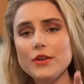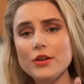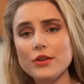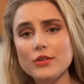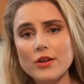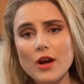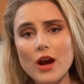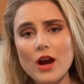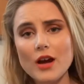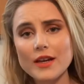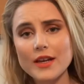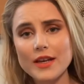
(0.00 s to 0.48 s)
you're
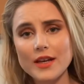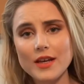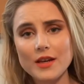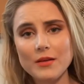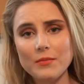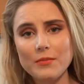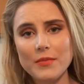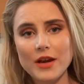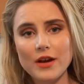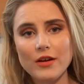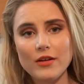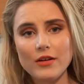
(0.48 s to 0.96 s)
not
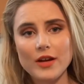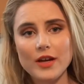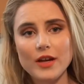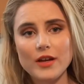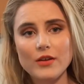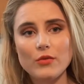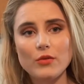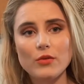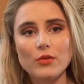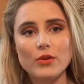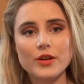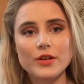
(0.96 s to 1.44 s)
getting
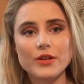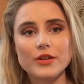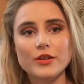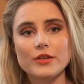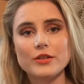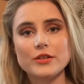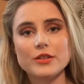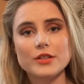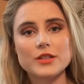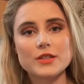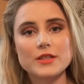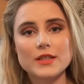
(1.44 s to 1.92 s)
married, or
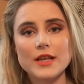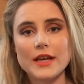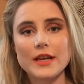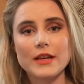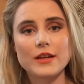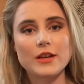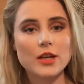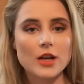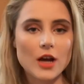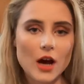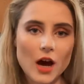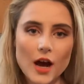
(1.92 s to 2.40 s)
you're just
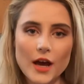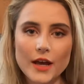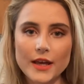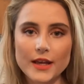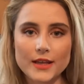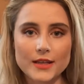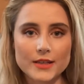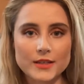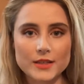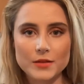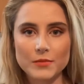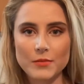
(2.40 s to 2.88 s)
like not
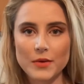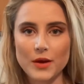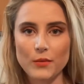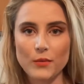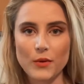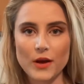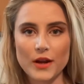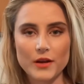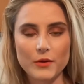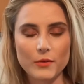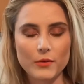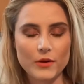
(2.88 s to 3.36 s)
into my
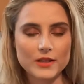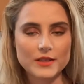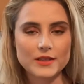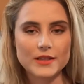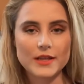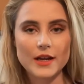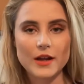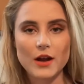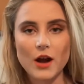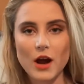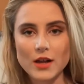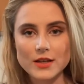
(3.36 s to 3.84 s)
Wedding
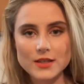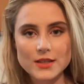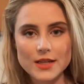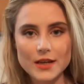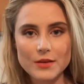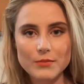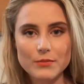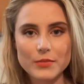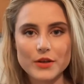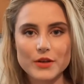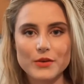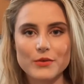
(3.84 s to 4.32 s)
Wednesday
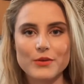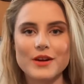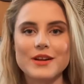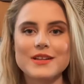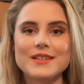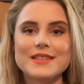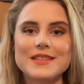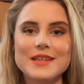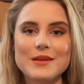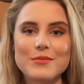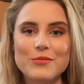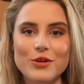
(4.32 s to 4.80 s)
content, but you wanna
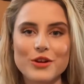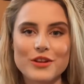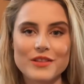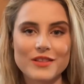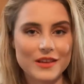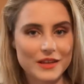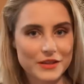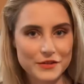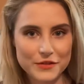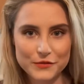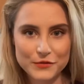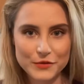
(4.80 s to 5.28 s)
see more
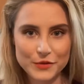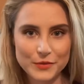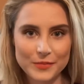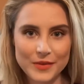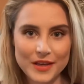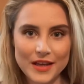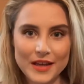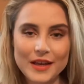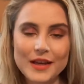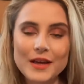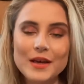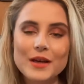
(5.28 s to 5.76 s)
things from
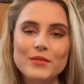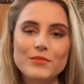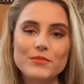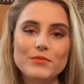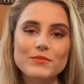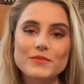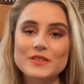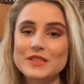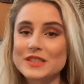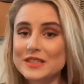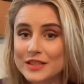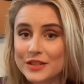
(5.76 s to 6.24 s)
me,
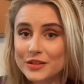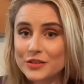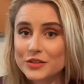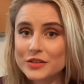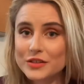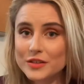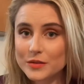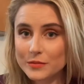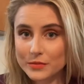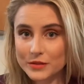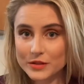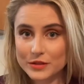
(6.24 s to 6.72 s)
still
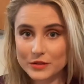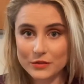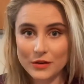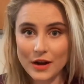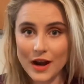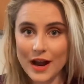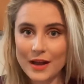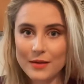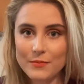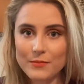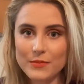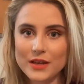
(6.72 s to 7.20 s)

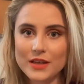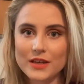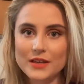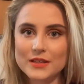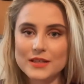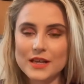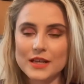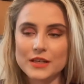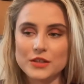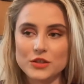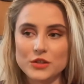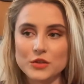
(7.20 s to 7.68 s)
subscribe,
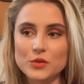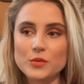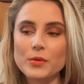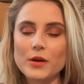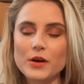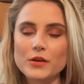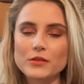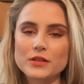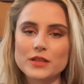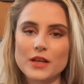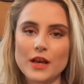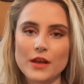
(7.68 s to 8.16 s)
because I do
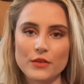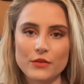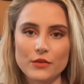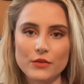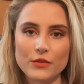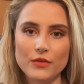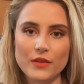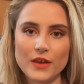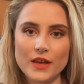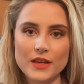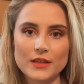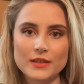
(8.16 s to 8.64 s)
post other
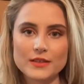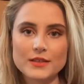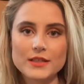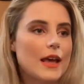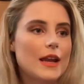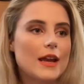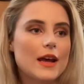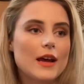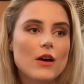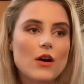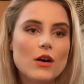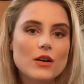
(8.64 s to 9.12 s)
things,
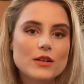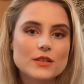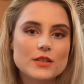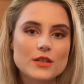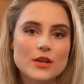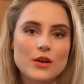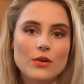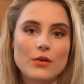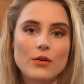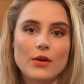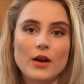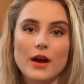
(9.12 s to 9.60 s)
and I
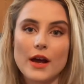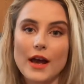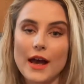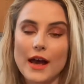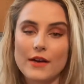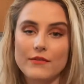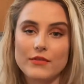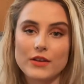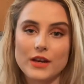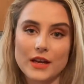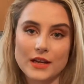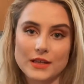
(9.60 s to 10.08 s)
also
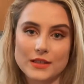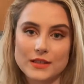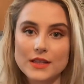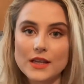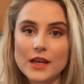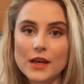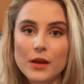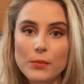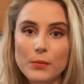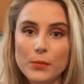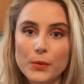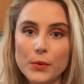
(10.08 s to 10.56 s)
have an
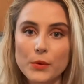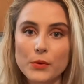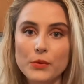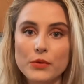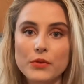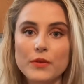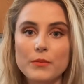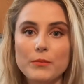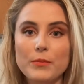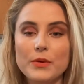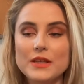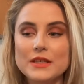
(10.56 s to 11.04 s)
antique
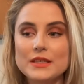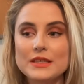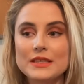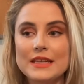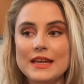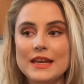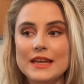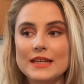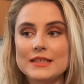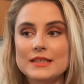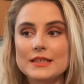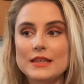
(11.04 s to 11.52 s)
booth
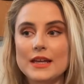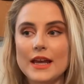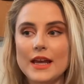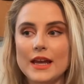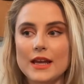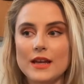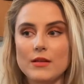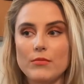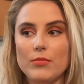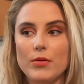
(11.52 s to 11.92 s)
business and